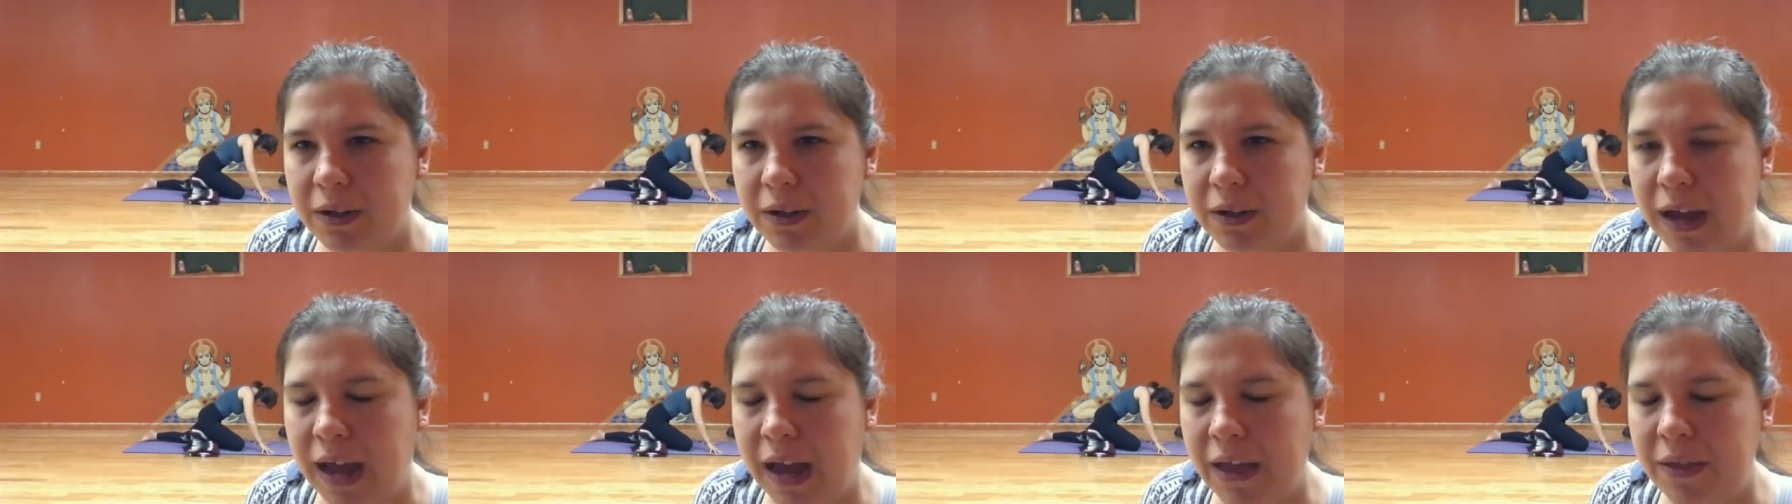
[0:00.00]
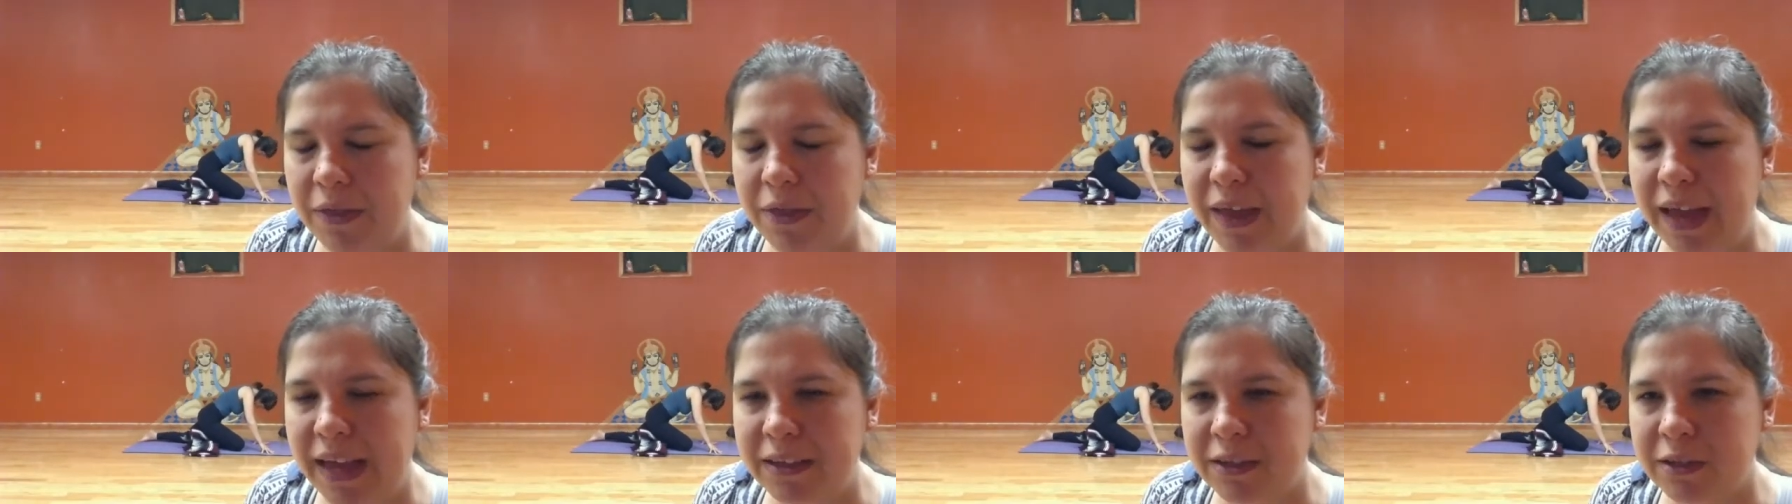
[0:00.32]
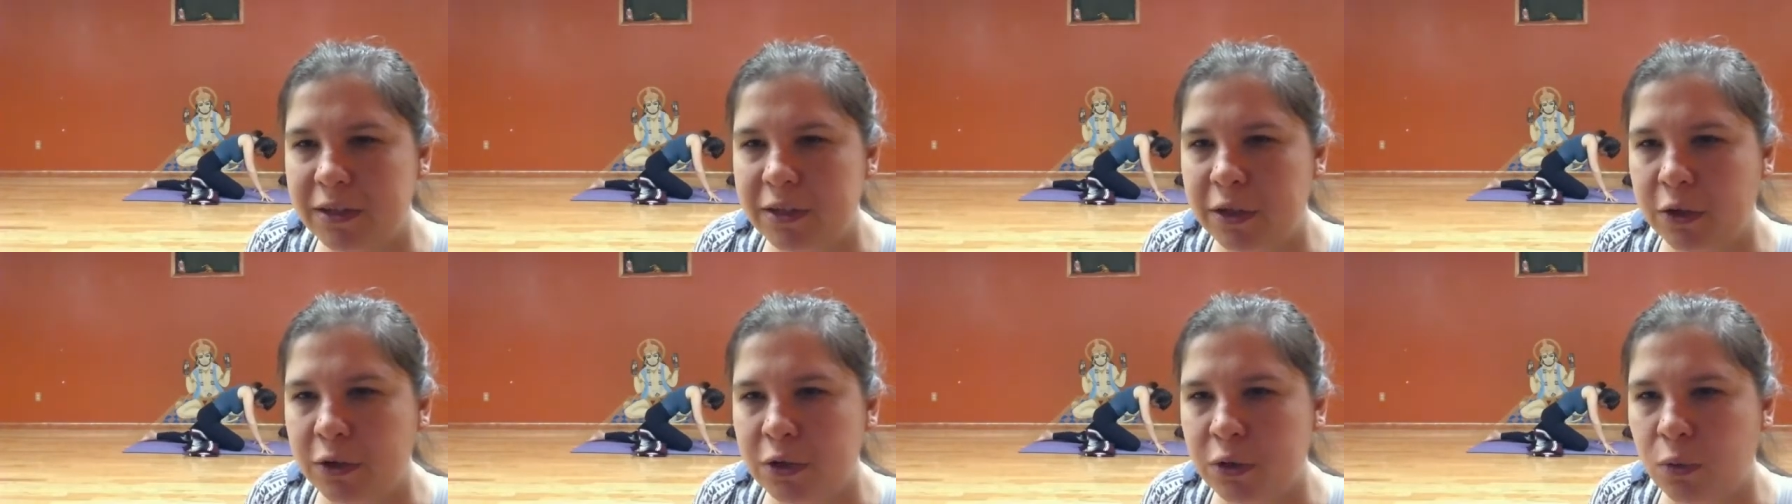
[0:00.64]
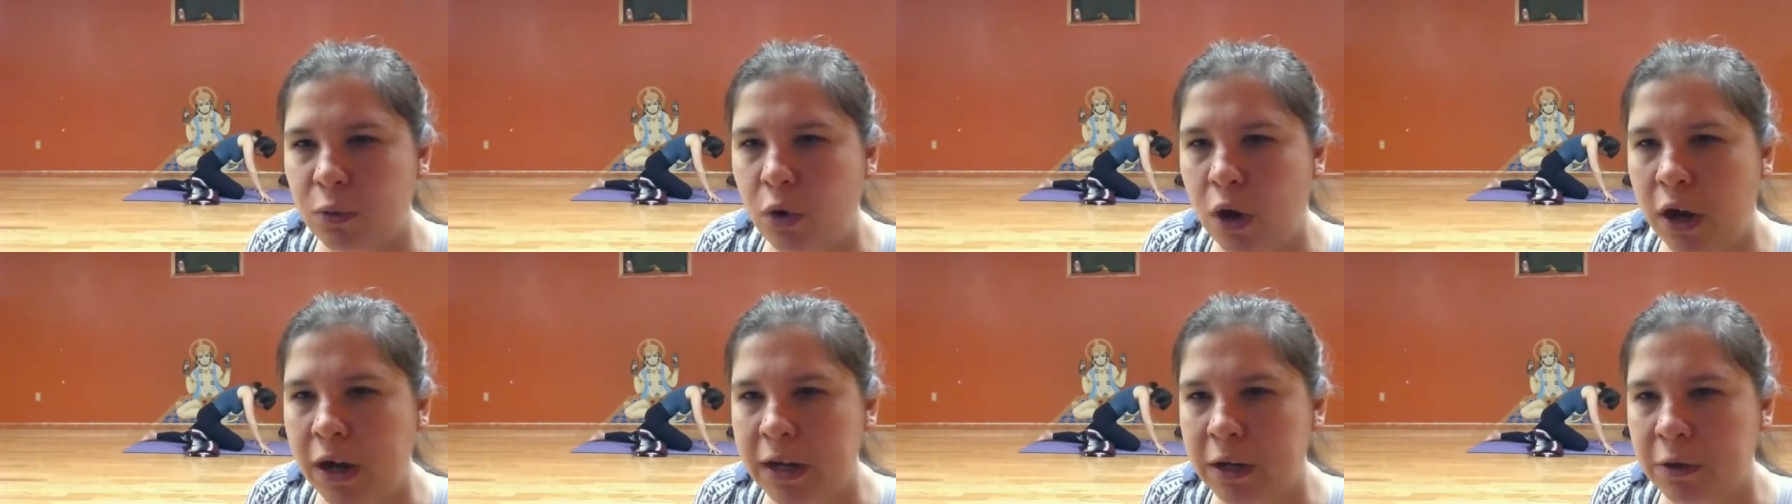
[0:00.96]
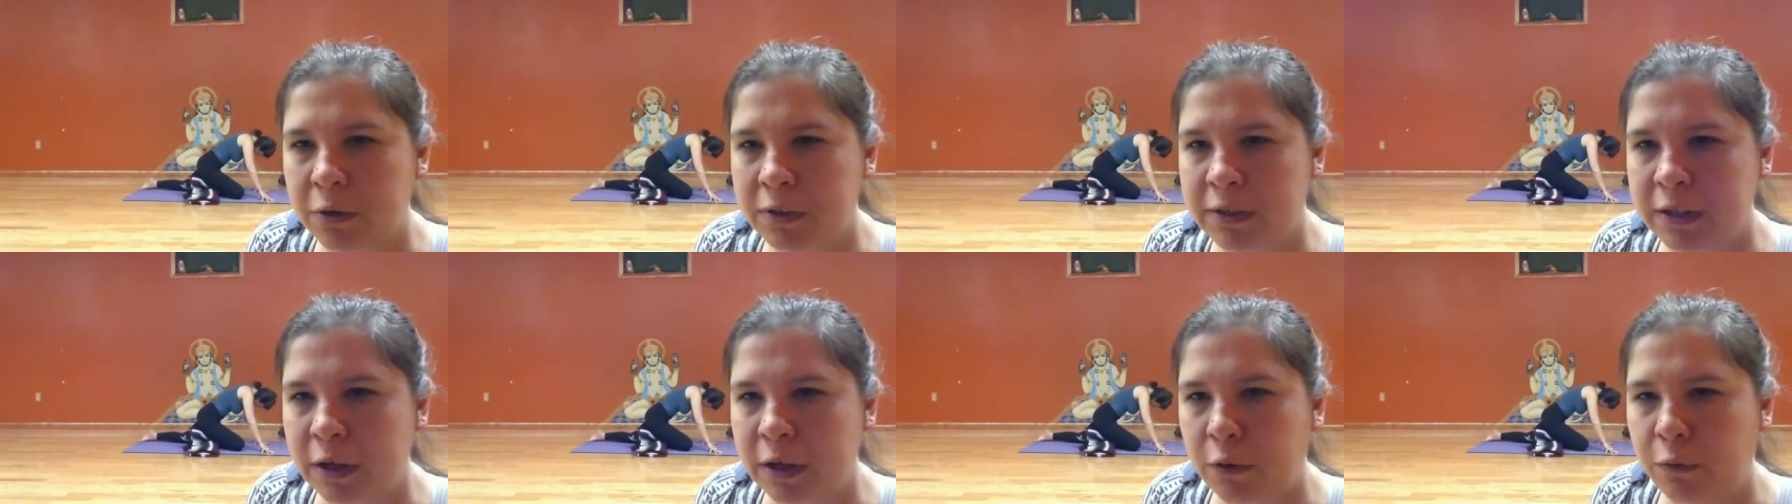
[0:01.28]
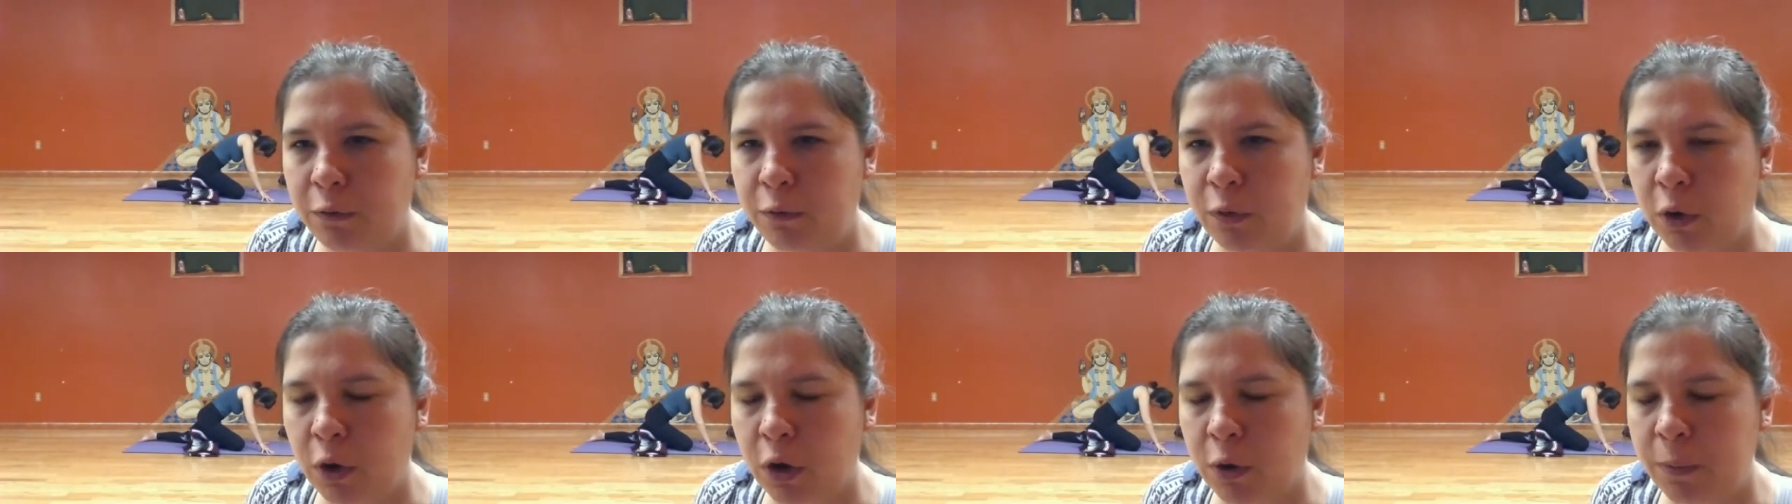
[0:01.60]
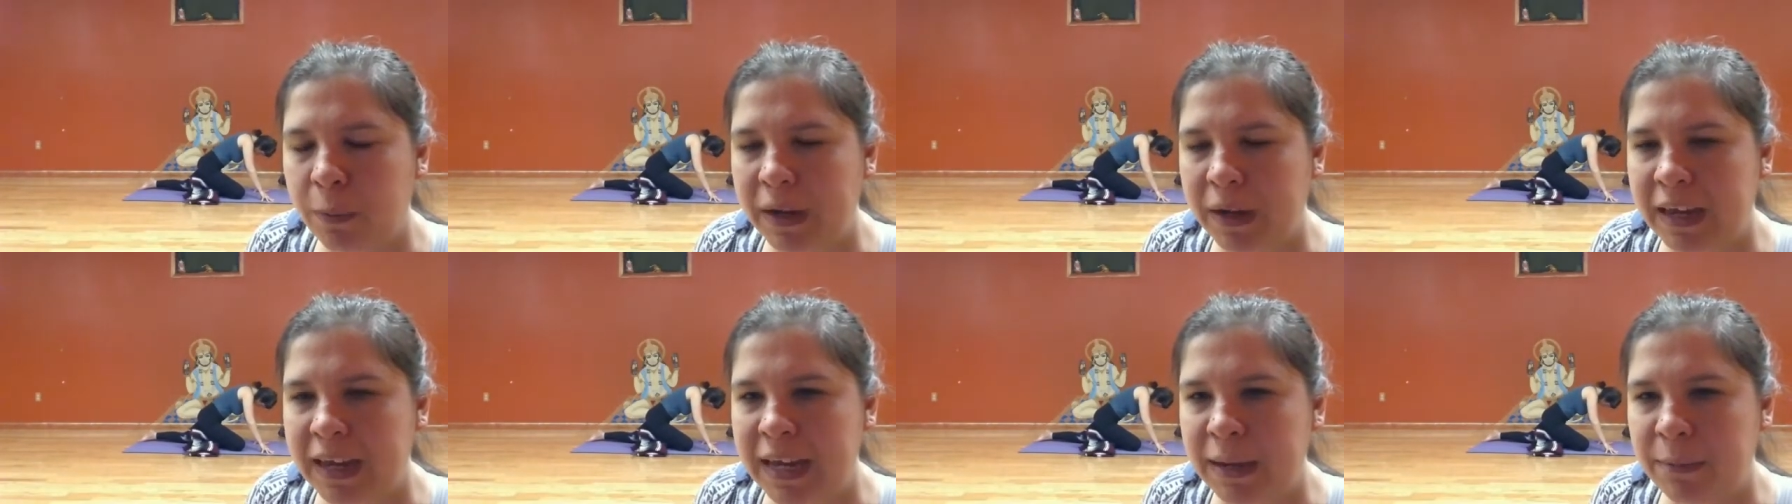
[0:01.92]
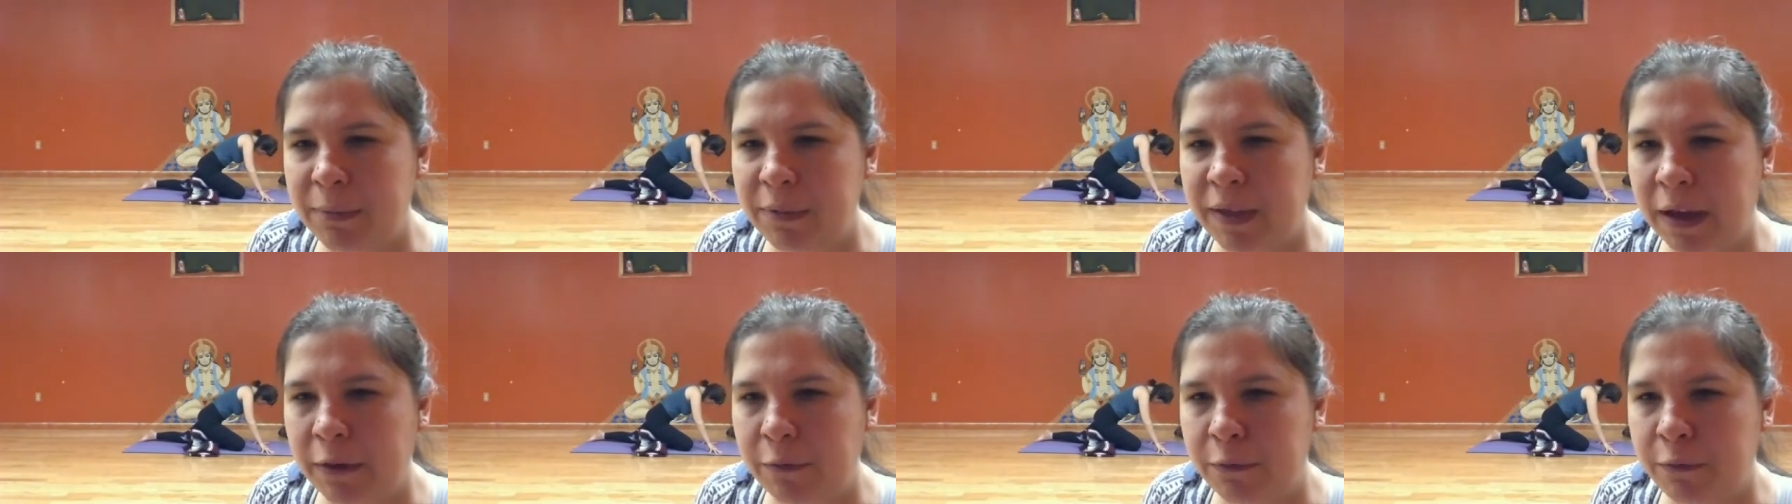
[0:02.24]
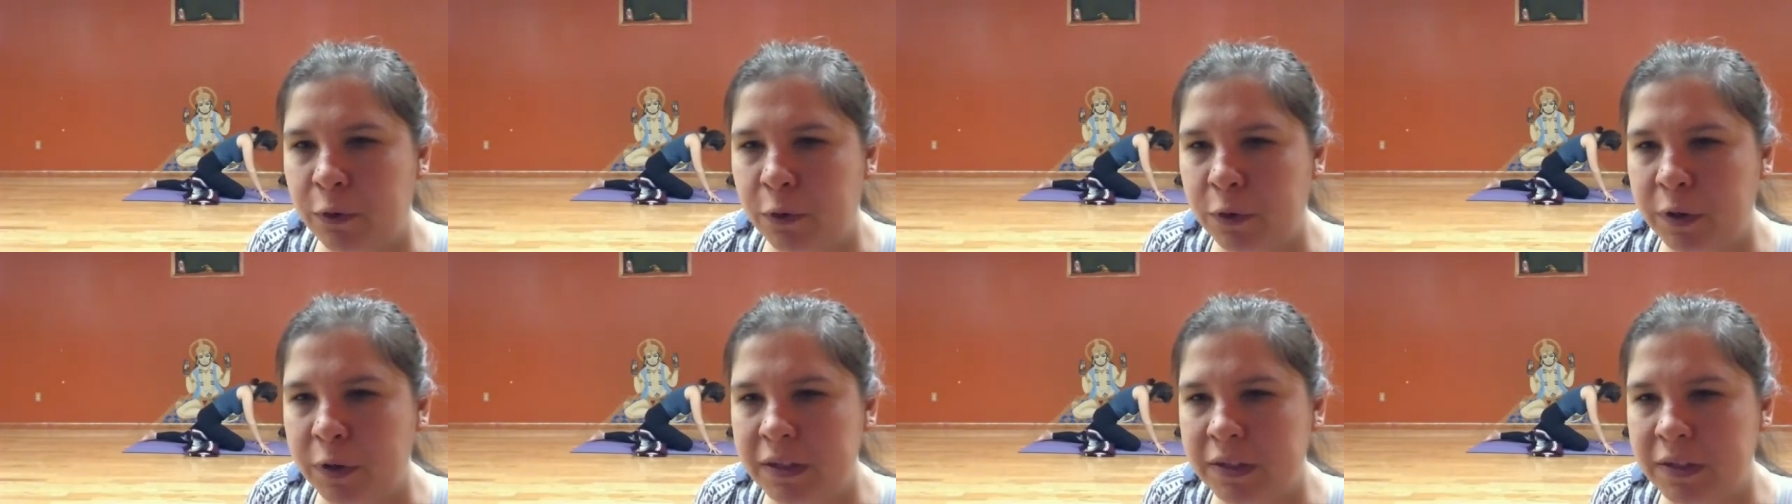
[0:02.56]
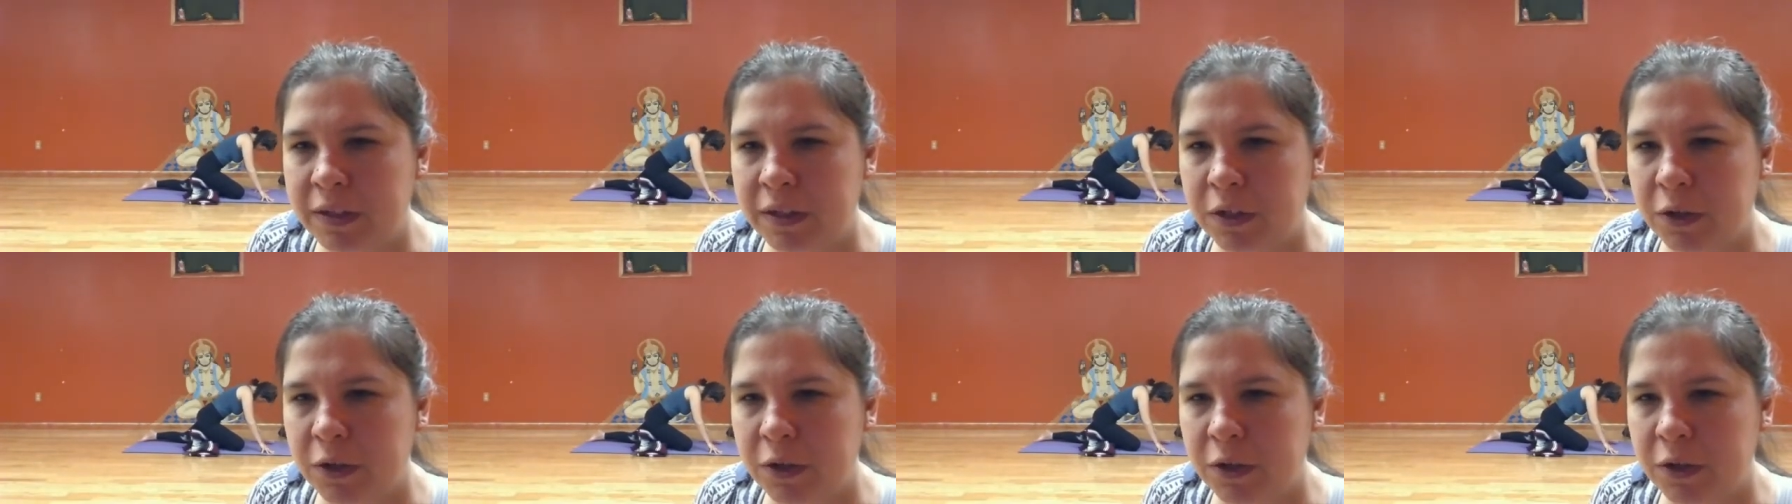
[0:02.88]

And then start to walk yourself forward, but keep that fullness in your